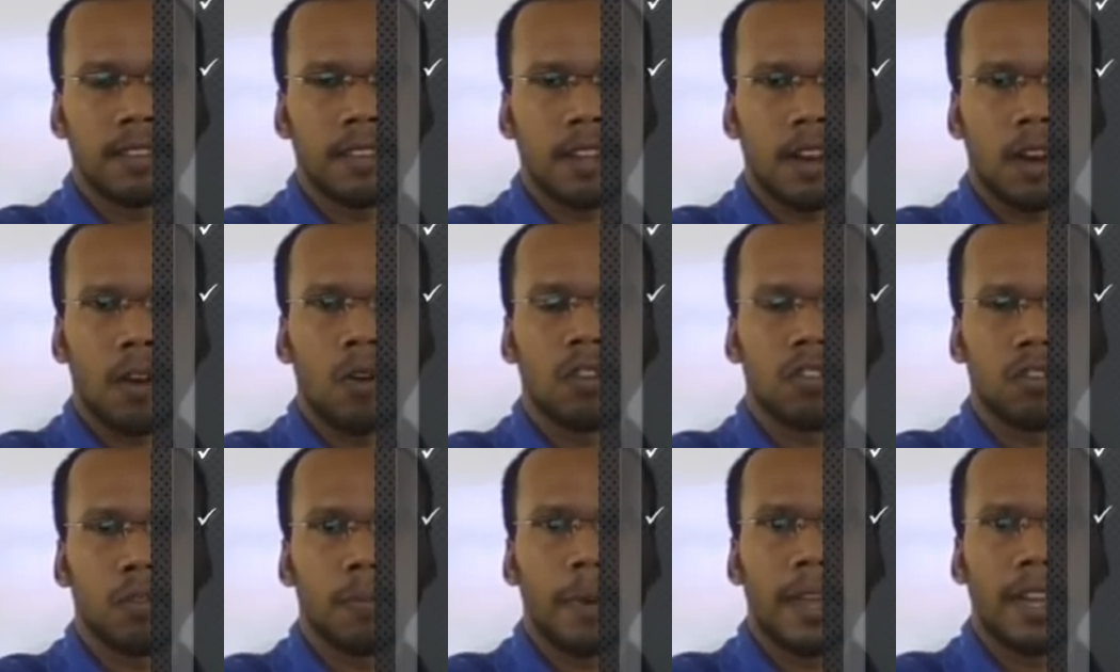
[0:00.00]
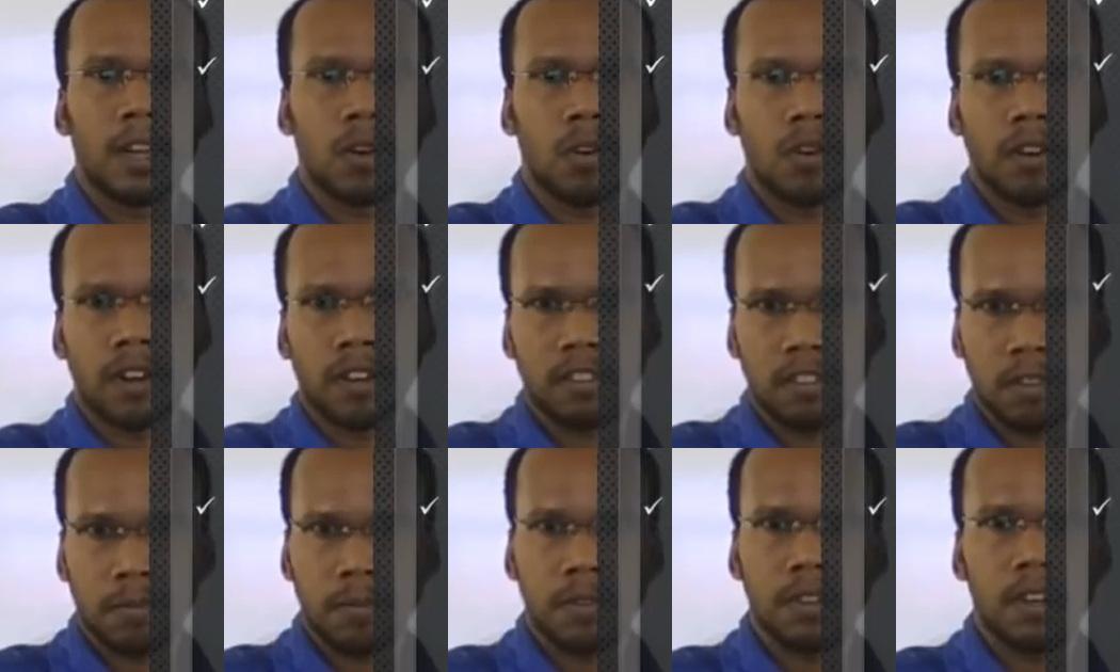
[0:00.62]
there are lots of
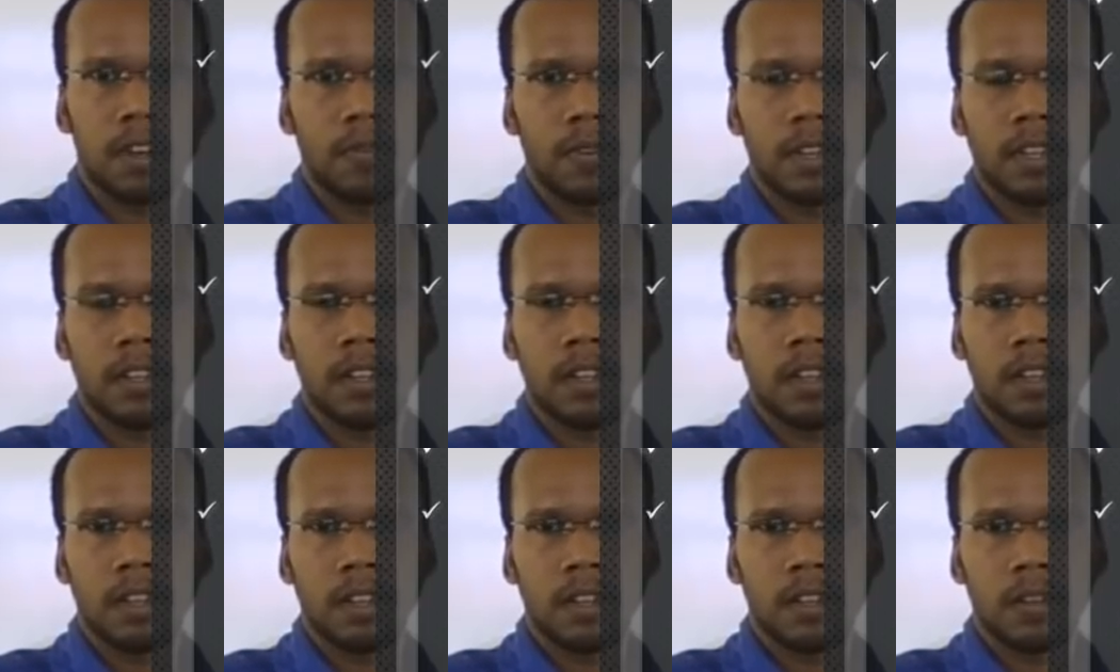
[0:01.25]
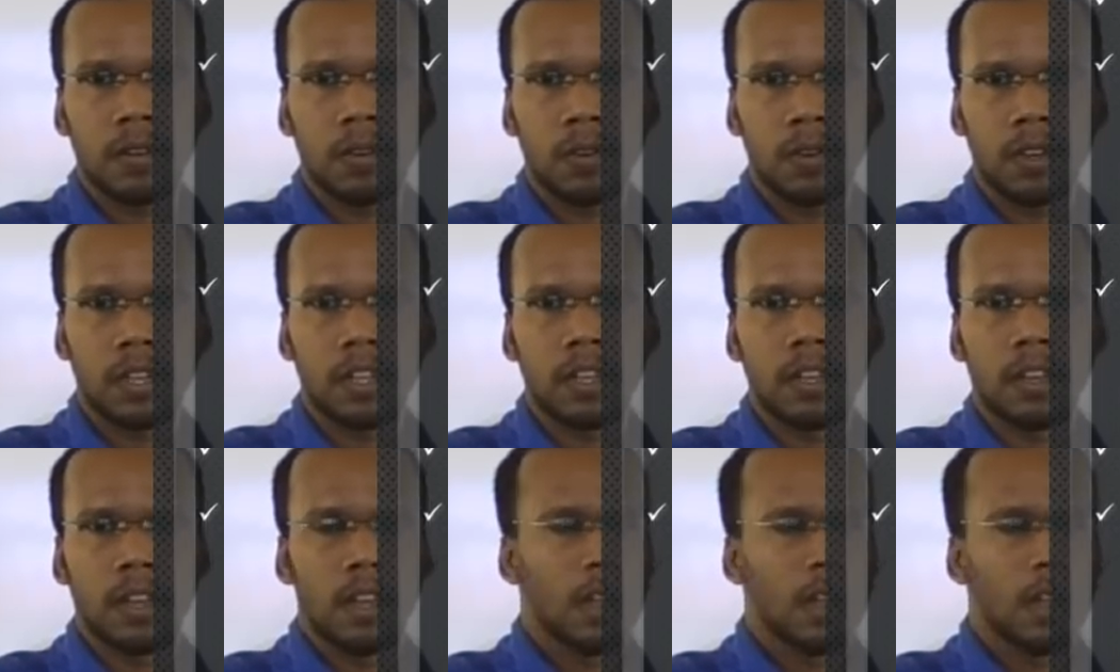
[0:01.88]
microorganisms living. Okay,